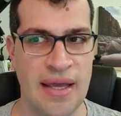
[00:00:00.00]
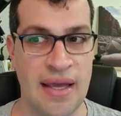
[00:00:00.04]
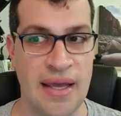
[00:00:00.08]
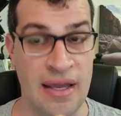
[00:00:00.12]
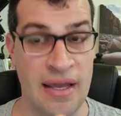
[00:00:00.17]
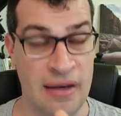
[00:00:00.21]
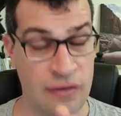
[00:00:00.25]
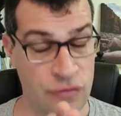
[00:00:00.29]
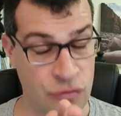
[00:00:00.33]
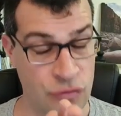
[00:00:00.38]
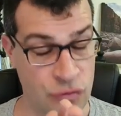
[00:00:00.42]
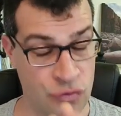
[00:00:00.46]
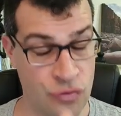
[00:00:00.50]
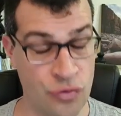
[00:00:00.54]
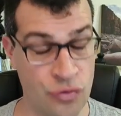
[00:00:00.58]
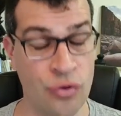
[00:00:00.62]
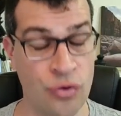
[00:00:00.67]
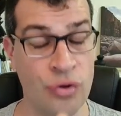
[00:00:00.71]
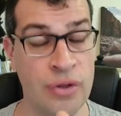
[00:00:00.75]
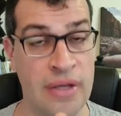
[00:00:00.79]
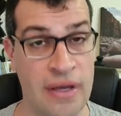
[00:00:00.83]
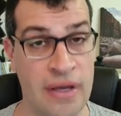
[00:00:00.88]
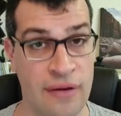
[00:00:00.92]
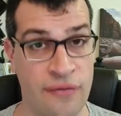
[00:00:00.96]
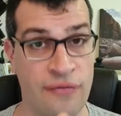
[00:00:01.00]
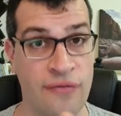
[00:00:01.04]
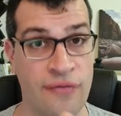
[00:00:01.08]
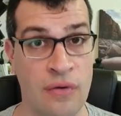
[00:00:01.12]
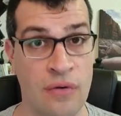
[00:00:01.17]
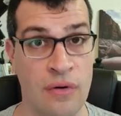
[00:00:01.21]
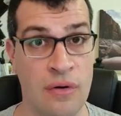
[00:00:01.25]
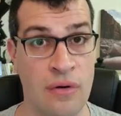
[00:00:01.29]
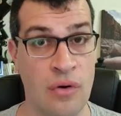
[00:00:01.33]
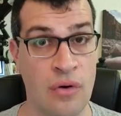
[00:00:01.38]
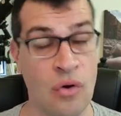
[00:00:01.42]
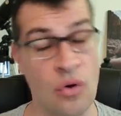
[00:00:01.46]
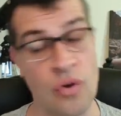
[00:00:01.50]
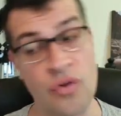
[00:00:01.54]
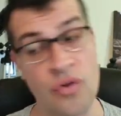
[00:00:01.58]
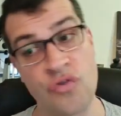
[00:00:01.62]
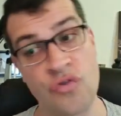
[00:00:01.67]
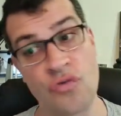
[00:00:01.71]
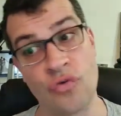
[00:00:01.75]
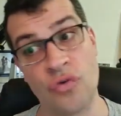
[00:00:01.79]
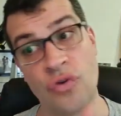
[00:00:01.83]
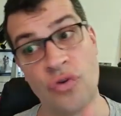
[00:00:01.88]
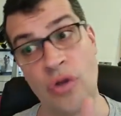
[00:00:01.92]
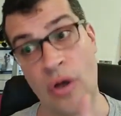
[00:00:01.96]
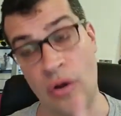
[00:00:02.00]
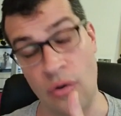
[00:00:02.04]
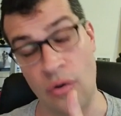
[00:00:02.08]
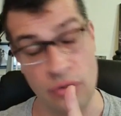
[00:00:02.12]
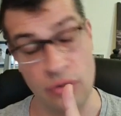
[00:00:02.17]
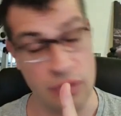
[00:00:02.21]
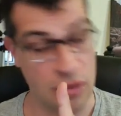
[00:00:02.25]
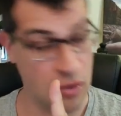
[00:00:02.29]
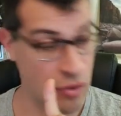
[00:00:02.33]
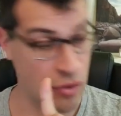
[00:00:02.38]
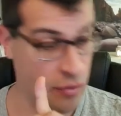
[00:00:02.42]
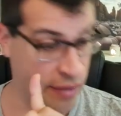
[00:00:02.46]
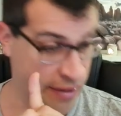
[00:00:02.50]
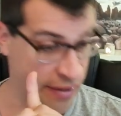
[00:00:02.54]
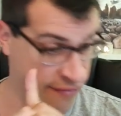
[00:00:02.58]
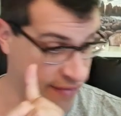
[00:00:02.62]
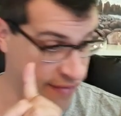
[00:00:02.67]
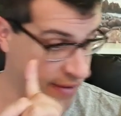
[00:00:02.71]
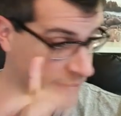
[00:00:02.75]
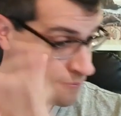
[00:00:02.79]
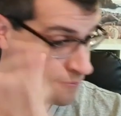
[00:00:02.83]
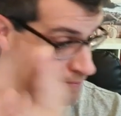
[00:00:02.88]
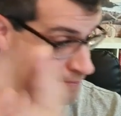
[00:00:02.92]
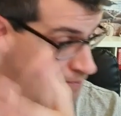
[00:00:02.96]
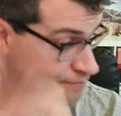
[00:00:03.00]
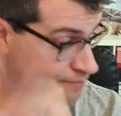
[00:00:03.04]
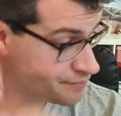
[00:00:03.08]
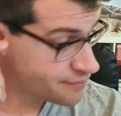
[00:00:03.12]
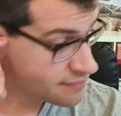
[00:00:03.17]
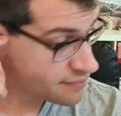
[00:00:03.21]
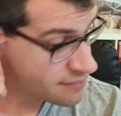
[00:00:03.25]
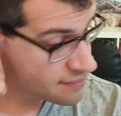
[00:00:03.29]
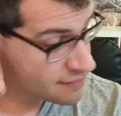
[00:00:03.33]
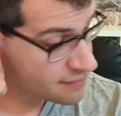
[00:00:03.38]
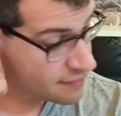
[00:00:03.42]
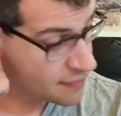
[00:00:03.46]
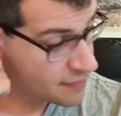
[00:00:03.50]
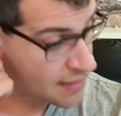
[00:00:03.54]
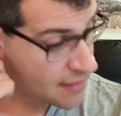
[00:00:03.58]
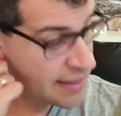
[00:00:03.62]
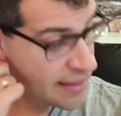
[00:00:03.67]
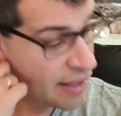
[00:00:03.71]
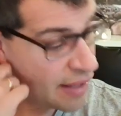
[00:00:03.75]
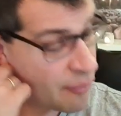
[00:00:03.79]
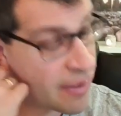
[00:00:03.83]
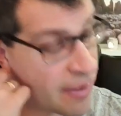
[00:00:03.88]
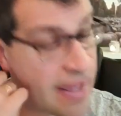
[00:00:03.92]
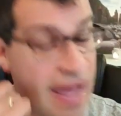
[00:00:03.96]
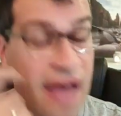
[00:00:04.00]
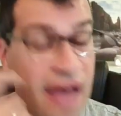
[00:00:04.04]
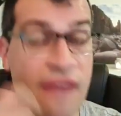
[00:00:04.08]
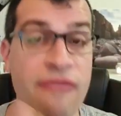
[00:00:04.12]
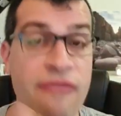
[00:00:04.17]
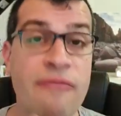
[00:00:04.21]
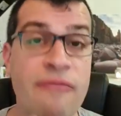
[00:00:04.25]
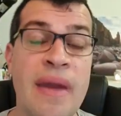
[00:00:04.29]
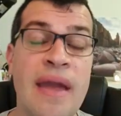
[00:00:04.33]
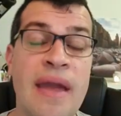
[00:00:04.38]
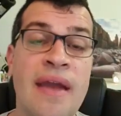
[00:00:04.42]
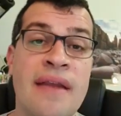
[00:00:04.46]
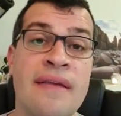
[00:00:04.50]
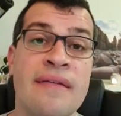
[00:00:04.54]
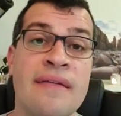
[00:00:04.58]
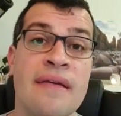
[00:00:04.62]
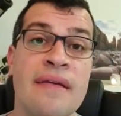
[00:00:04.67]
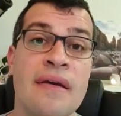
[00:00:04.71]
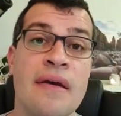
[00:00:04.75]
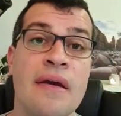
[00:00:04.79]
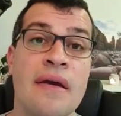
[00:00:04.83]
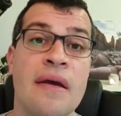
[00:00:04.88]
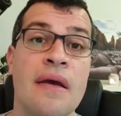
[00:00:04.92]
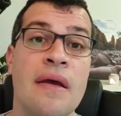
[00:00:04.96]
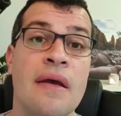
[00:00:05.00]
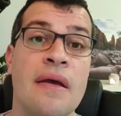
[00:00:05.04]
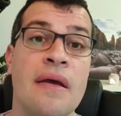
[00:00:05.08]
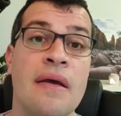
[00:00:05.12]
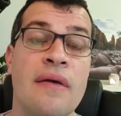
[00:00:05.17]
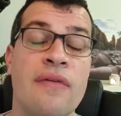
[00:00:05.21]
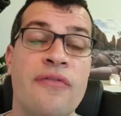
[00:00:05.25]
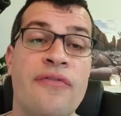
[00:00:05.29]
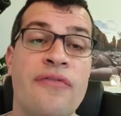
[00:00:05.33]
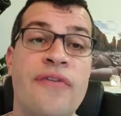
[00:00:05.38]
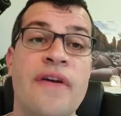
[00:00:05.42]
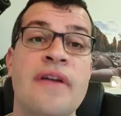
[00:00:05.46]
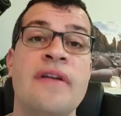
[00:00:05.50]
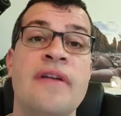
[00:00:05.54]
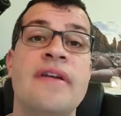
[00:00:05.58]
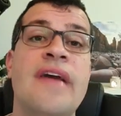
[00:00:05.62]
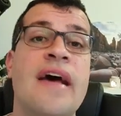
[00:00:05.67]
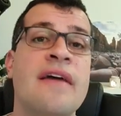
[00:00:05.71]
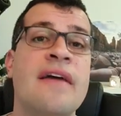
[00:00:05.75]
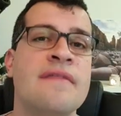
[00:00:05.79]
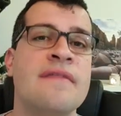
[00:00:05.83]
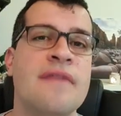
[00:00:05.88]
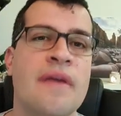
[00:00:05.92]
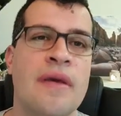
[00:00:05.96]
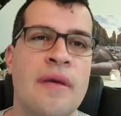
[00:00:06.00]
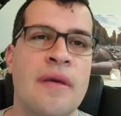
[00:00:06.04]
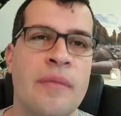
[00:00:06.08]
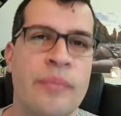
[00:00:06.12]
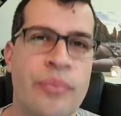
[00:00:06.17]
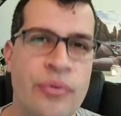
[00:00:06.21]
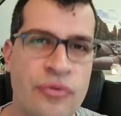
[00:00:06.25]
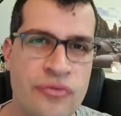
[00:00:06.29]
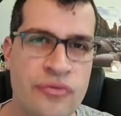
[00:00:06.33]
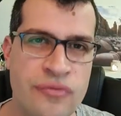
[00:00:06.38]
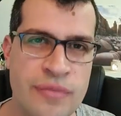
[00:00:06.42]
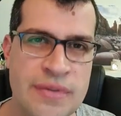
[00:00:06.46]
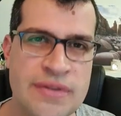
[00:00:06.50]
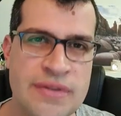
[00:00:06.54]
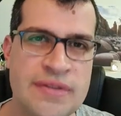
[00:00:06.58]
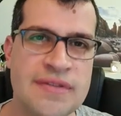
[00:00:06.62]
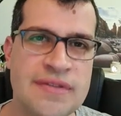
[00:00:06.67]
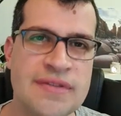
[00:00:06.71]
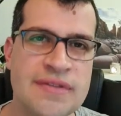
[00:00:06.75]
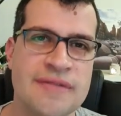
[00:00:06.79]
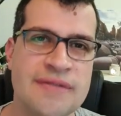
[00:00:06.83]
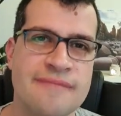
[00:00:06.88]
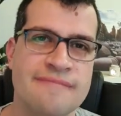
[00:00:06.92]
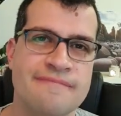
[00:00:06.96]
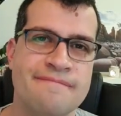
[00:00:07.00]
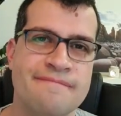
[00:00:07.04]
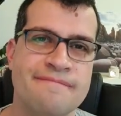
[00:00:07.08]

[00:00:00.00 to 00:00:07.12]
It is true, therefore, or true though, however, that we have made fantastic improvements.